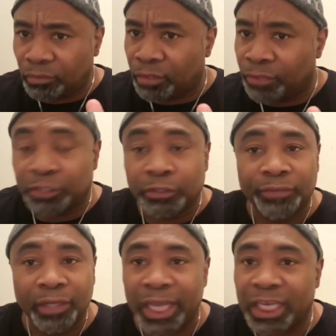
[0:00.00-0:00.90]
that you
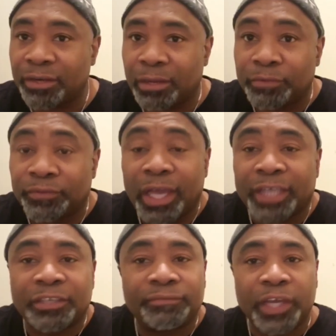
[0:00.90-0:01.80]
feel like getting up, you feel like
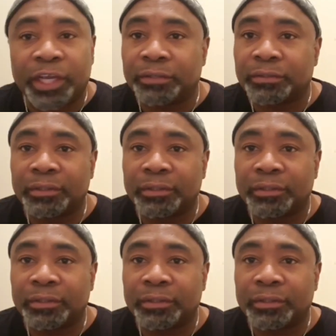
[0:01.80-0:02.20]
it's unfair.